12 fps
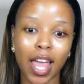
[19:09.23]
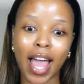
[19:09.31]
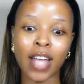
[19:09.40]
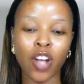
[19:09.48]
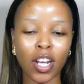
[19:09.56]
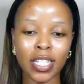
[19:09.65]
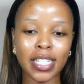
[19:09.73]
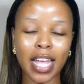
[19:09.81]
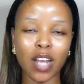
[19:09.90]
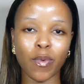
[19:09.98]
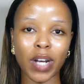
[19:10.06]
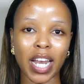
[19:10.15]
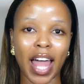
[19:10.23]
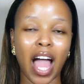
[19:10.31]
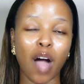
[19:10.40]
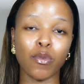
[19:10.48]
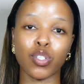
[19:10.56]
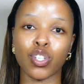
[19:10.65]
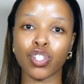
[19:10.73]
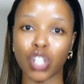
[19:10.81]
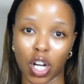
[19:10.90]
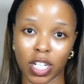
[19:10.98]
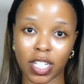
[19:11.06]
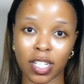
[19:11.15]
And honestly, I don't want to lie, I was
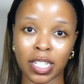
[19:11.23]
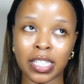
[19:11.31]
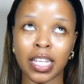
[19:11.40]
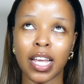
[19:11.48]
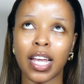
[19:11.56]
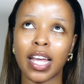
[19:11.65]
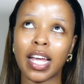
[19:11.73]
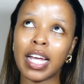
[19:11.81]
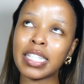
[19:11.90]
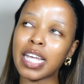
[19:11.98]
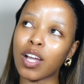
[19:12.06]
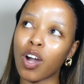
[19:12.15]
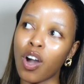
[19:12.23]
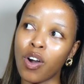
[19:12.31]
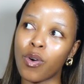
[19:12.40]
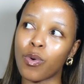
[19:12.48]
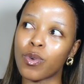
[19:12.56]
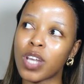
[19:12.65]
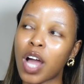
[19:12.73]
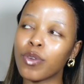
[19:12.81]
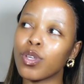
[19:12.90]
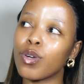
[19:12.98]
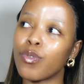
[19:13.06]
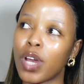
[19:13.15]
shocked, because it's like, oh, now
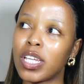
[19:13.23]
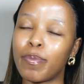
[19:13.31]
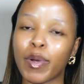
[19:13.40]
you're ready.